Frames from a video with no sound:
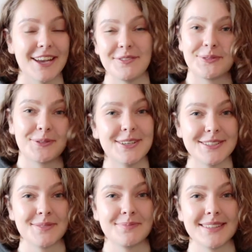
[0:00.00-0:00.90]
If it
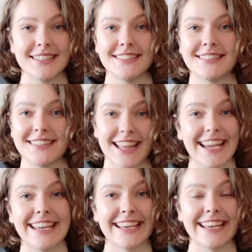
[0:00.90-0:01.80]
was, please
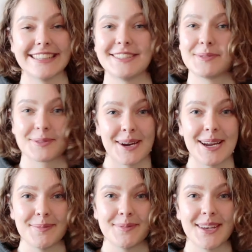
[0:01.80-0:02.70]
like and
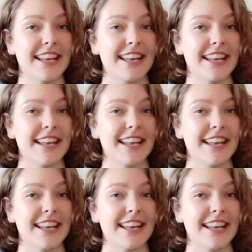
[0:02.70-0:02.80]
subscribe,